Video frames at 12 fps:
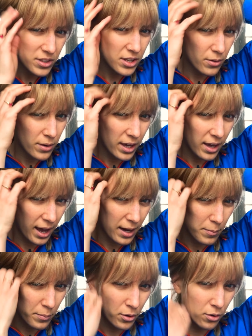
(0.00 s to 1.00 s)
you can kind
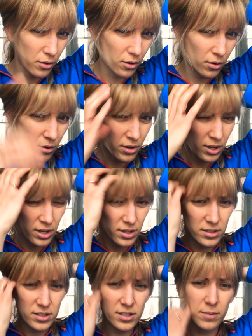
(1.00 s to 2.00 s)
of pull
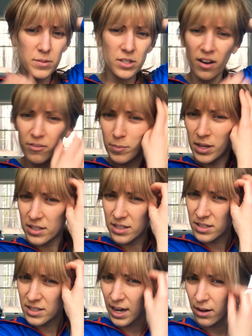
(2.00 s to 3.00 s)
some soft
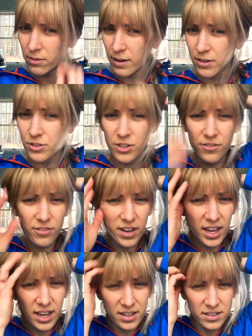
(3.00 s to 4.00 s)
pieces down around your
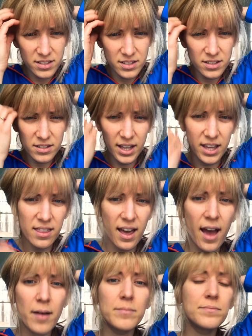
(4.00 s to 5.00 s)
face like that.